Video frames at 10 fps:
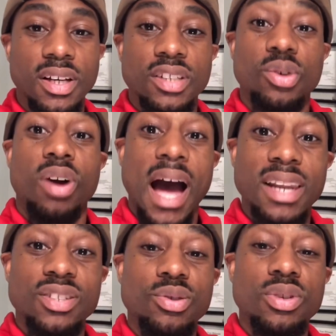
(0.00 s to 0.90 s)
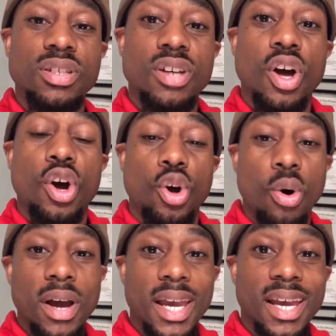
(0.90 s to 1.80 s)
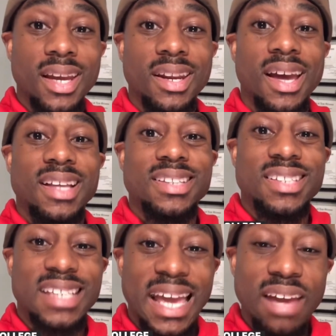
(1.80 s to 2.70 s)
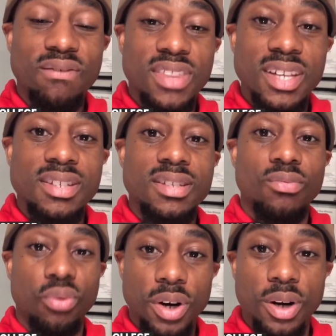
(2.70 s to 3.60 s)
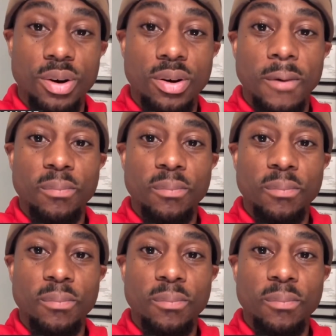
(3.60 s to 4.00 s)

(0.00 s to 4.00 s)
So, college students, go ahead, save this reel,